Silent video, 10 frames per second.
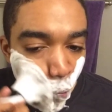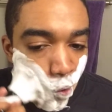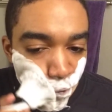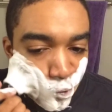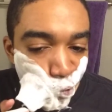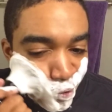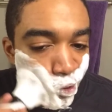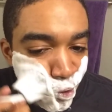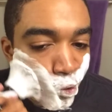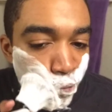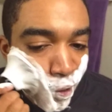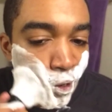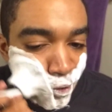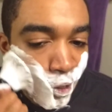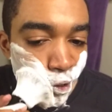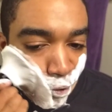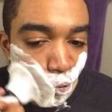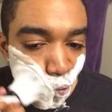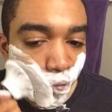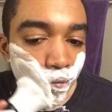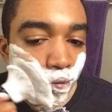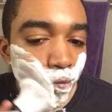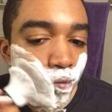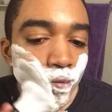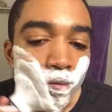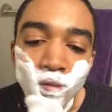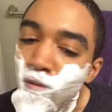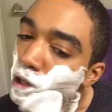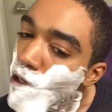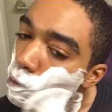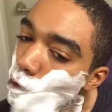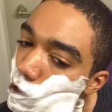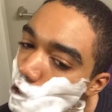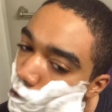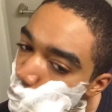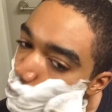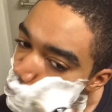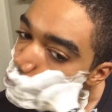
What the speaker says: If this wasn't the third pass, I could work it in.